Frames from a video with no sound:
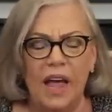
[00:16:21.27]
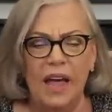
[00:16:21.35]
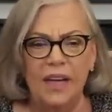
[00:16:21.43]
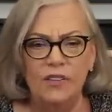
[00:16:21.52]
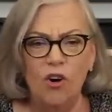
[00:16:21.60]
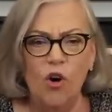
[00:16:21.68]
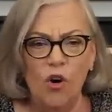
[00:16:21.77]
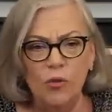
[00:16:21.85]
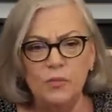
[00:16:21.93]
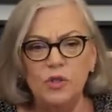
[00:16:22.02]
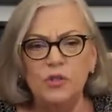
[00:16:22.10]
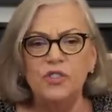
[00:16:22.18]
And
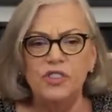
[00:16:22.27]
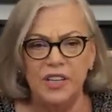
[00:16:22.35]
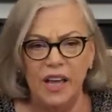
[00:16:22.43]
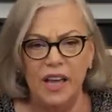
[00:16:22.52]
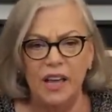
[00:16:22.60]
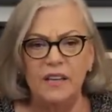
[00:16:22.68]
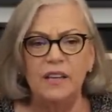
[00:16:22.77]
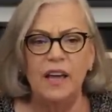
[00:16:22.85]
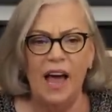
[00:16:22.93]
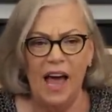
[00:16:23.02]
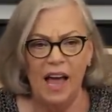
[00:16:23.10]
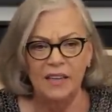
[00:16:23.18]
Home to
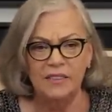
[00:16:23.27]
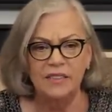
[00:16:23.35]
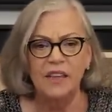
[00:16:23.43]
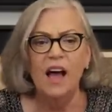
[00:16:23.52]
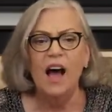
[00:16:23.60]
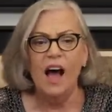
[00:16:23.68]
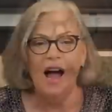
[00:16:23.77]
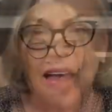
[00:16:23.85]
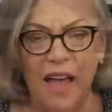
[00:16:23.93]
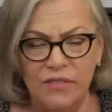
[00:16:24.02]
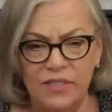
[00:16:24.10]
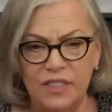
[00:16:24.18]
Stead asks, I
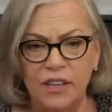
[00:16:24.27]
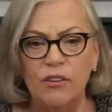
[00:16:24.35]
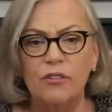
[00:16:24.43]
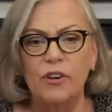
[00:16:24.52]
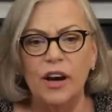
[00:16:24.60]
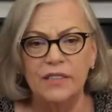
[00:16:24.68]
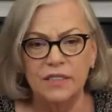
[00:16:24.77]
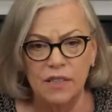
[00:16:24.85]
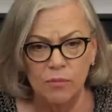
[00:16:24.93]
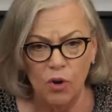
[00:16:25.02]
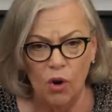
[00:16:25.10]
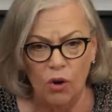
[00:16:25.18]
have silver and
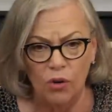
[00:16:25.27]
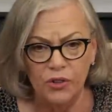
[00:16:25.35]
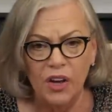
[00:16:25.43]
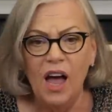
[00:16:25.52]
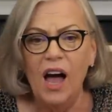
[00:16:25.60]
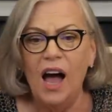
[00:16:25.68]
some gold.